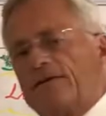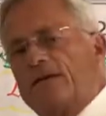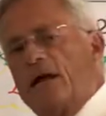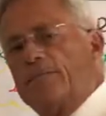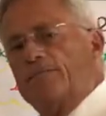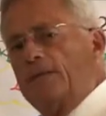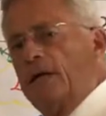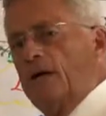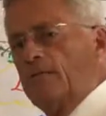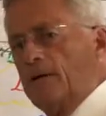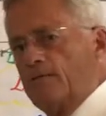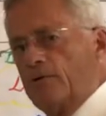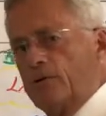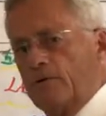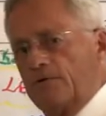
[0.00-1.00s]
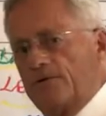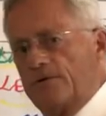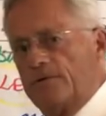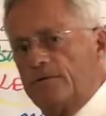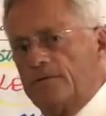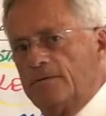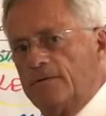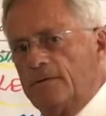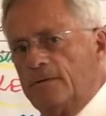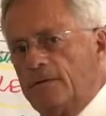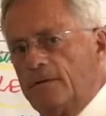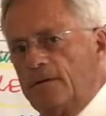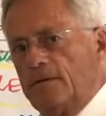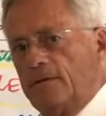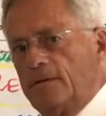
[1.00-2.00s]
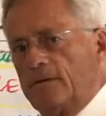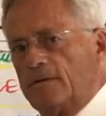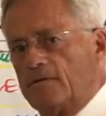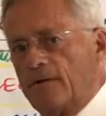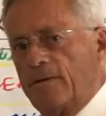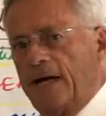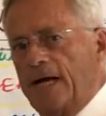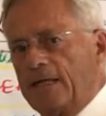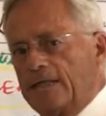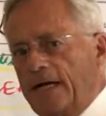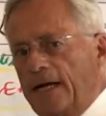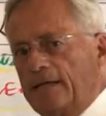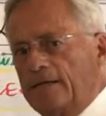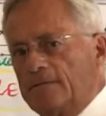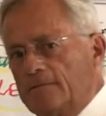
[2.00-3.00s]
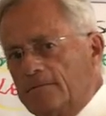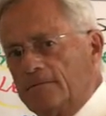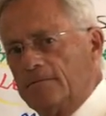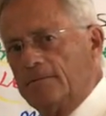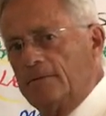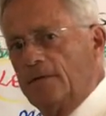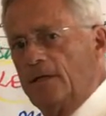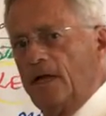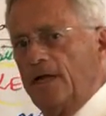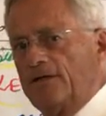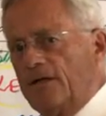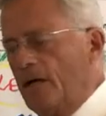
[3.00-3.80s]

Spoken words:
top-down approach. Remark that. A